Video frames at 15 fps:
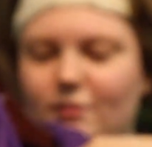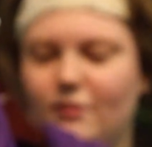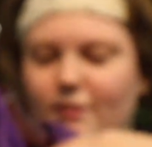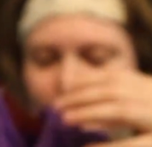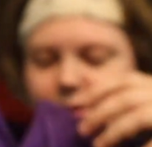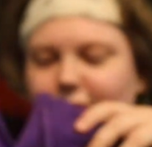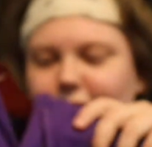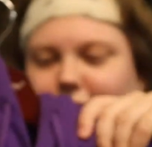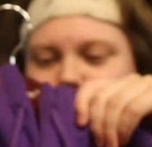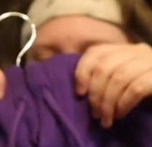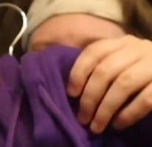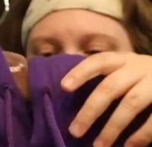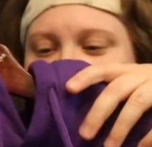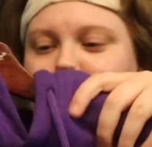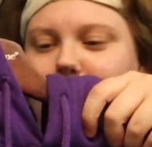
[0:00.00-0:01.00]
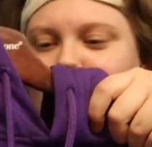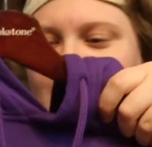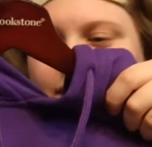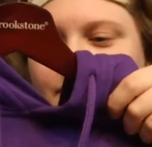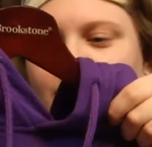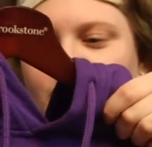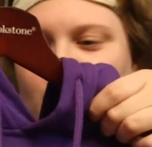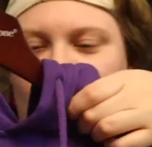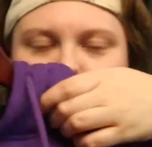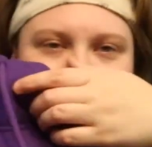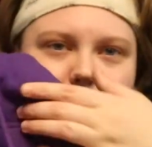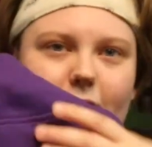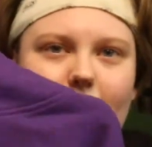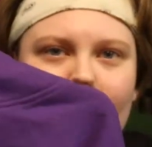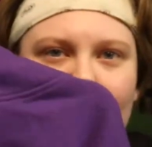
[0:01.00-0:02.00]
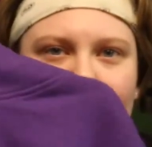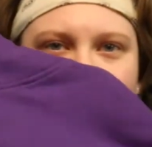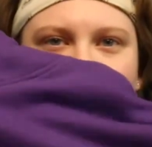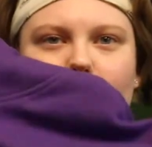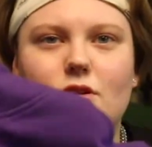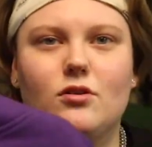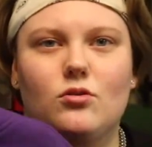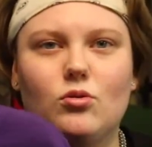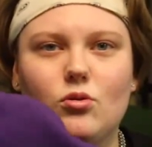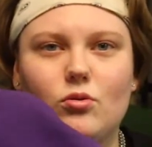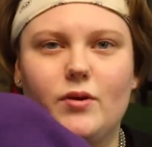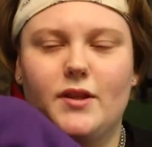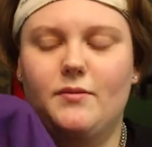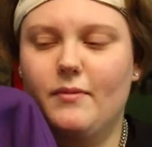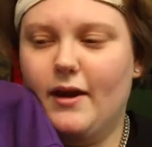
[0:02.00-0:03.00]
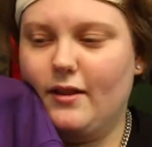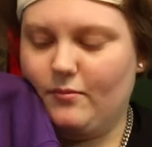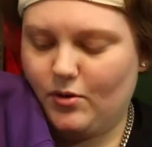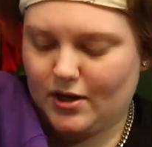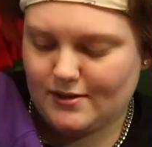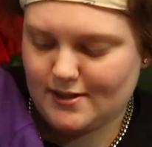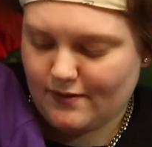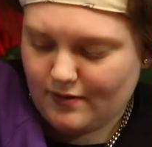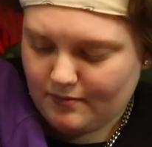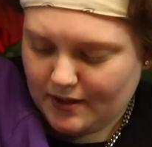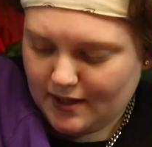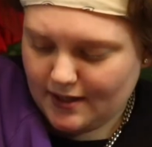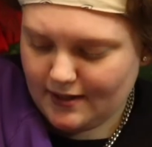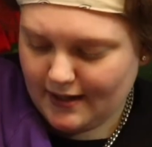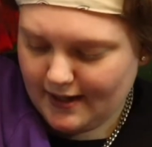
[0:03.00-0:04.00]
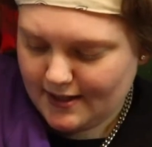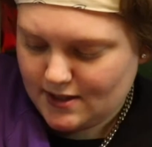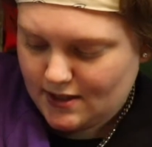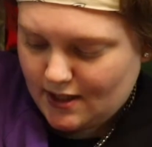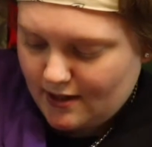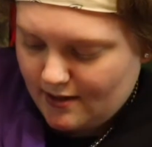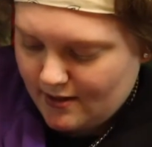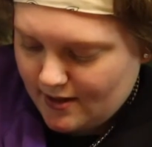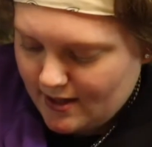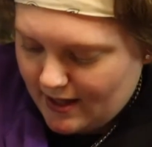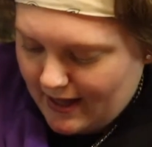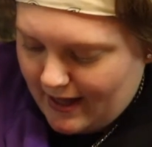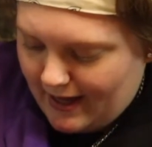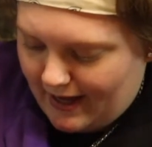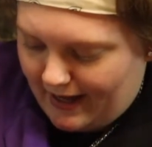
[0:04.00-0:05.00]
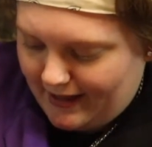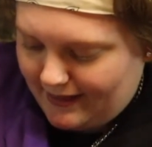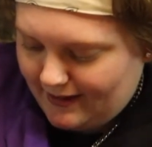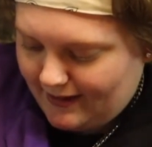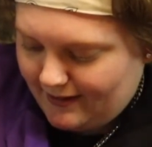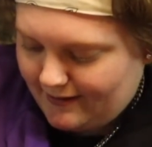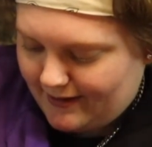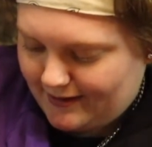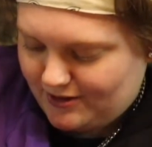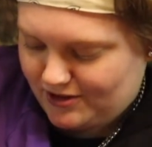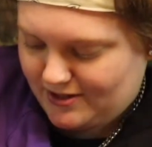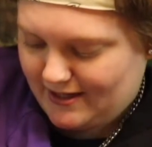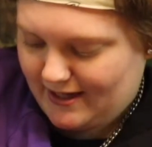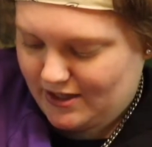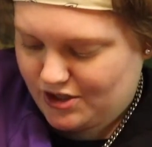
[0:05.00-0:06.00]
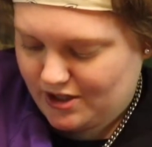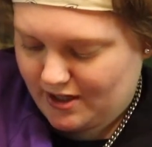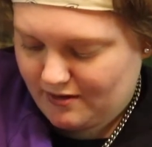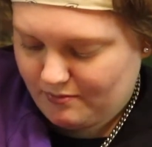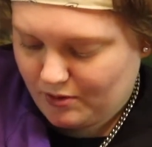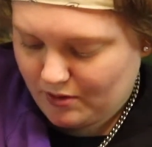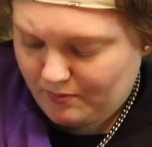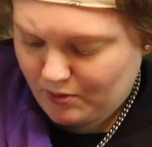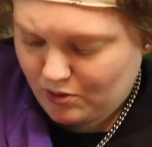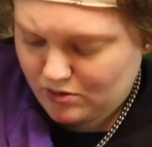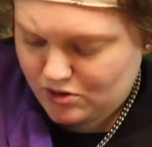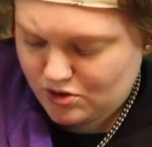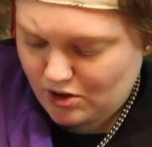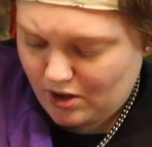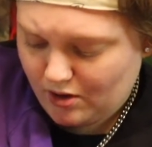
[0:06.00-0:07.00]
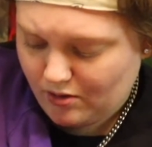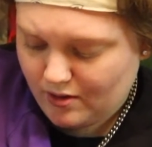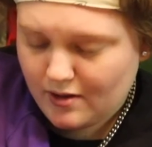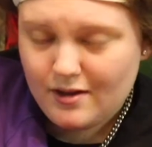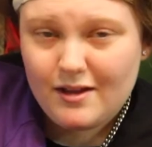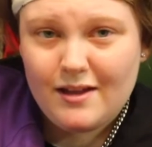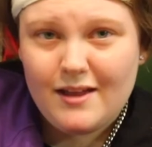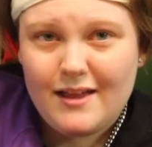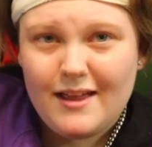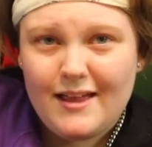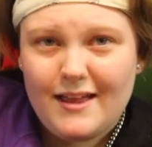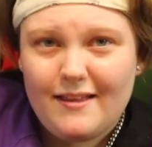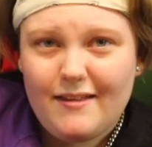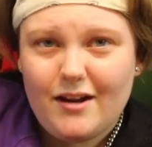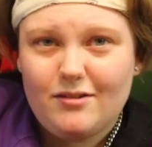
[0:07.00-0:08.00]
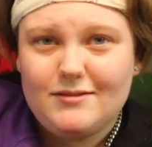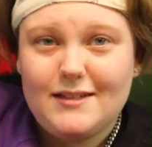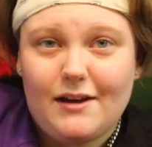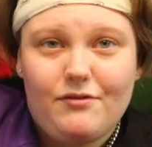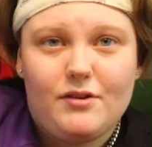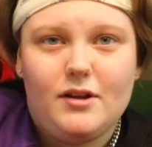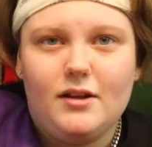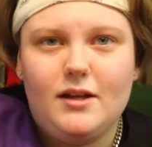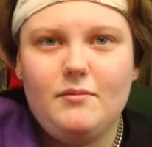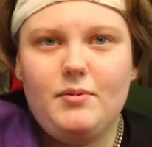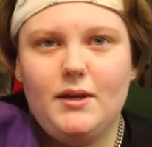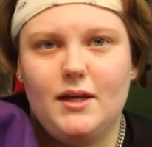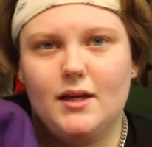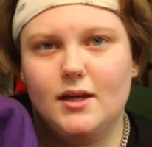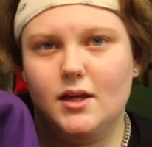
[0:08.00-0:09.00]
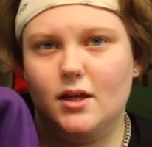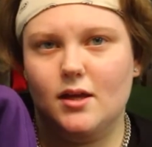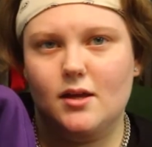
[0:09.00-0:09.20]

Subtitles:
on the inside. Definitely worth it. And these will look cool with my LeBron 7 media days, I think. Like, just that shade of purple. So that'll definitely be